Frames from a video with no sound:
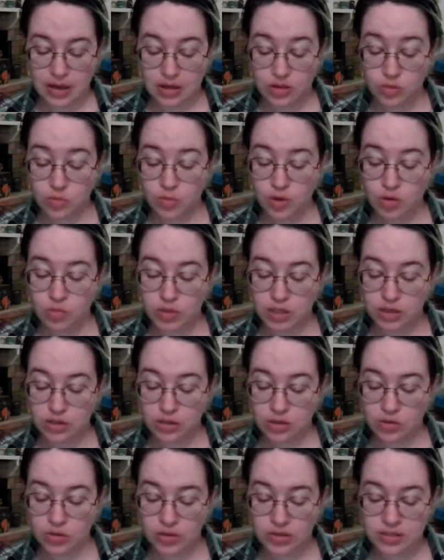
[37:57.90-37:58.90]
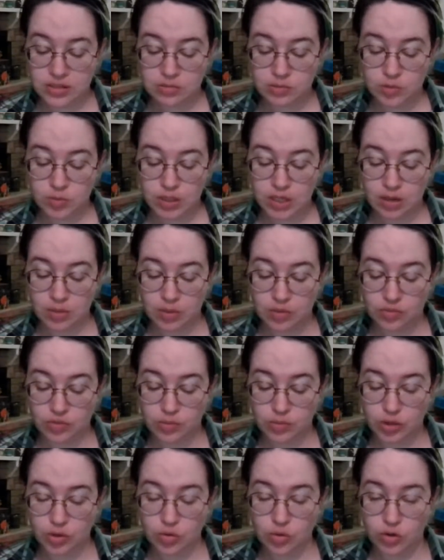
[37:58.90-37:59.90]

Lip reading: At the moment, the noise seemed to be coming from the